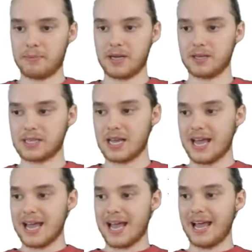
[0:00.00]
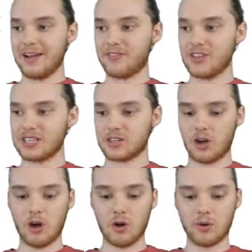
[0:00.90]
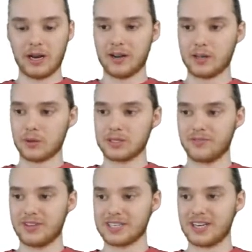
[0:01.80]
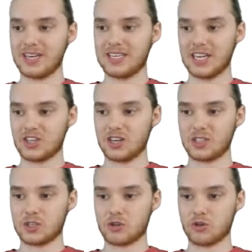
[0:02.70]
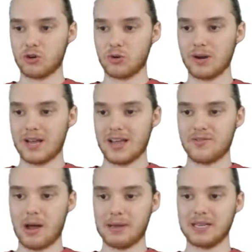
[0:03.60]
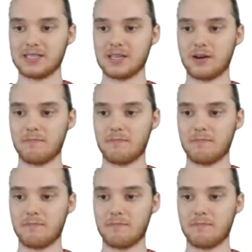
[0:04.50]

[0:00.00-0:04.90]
Because if this code, in other words, if this condition is true, that means